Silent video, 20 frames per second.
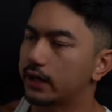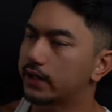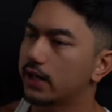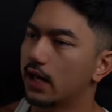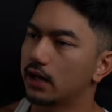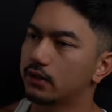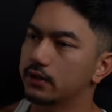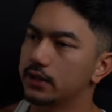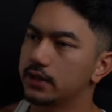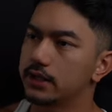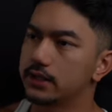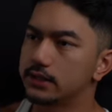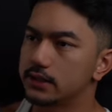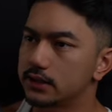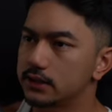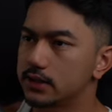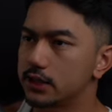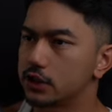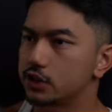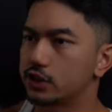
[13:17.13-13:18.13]
A calorie is
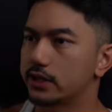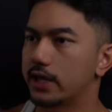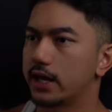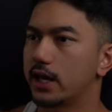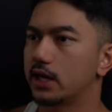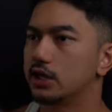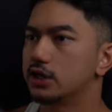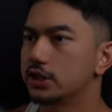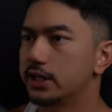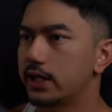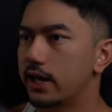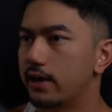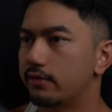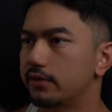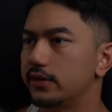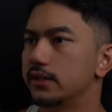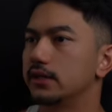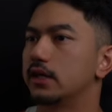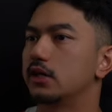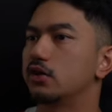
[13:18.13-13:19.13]
essentially energy.
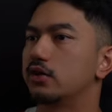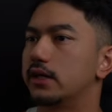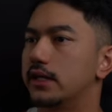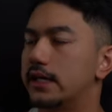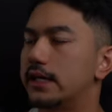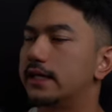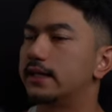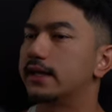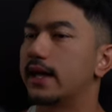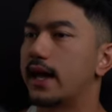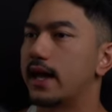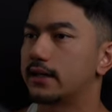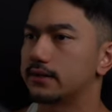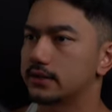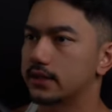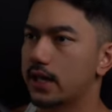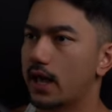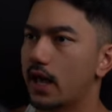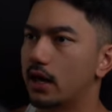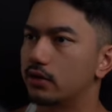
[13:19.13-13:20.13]
Everything that you eat has
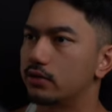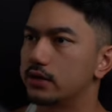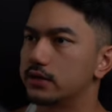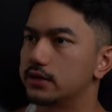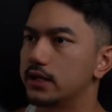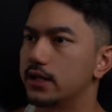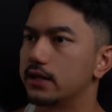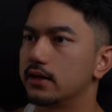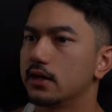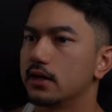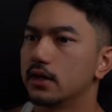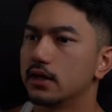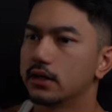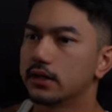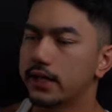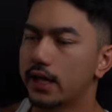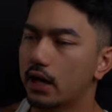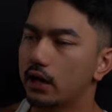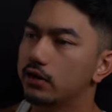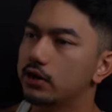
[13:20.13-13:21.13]
calories, and
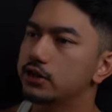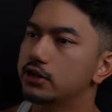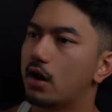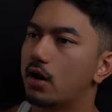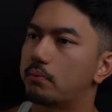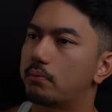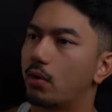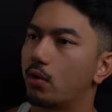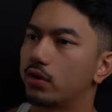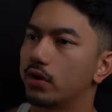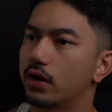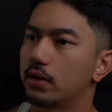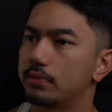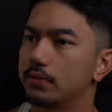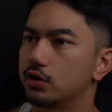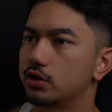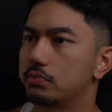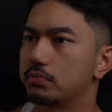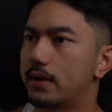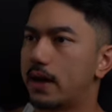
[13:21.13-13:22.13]
calories are broken up
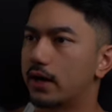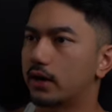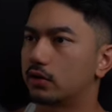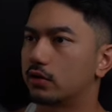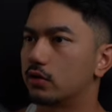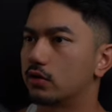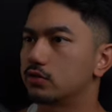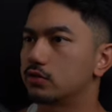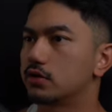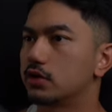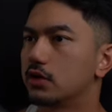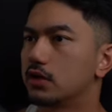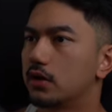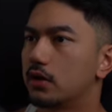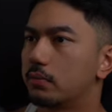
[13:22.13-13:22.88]
into macros.